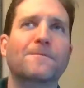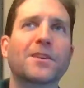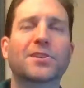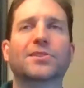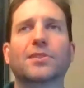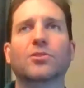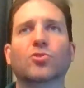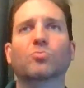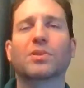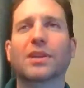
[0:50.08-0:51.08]
This
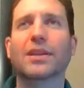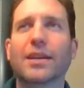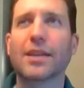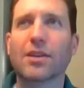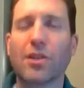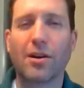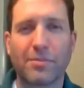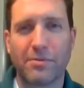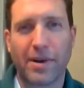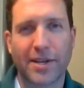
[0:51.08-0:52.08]
new beginning caught
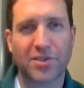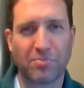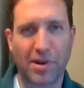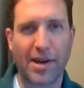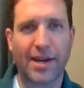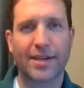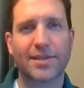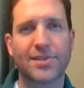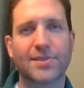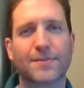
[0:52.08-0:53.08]
me by
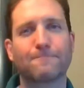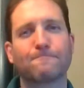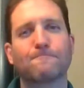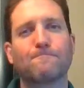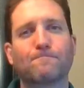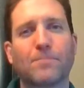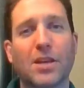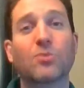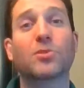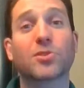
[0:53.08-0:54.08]
surprise.
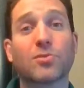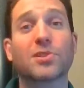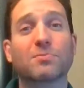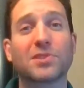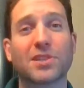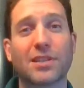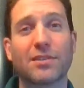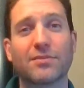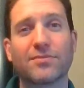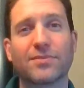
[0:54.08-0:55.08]
It was Christmas
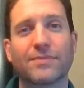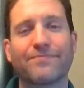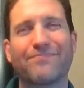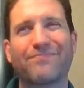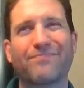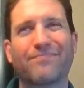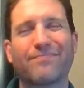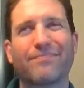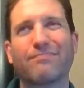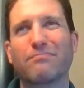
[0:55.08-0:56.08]
Eve,
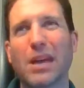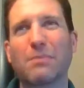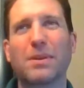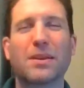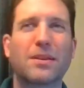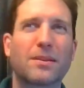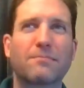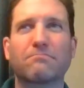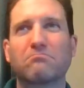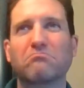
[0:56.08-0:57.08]

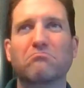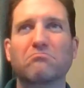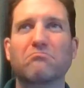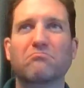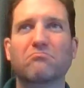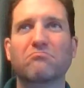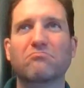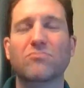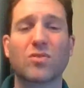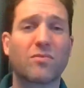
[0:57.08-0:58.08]
maybe
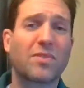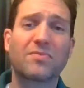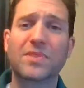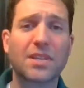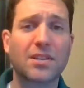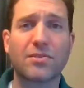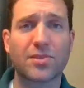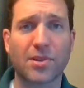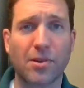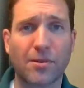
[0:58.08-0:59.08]
15
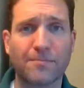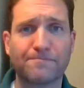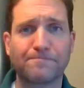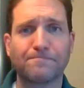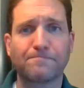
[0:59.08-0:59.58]
years ago.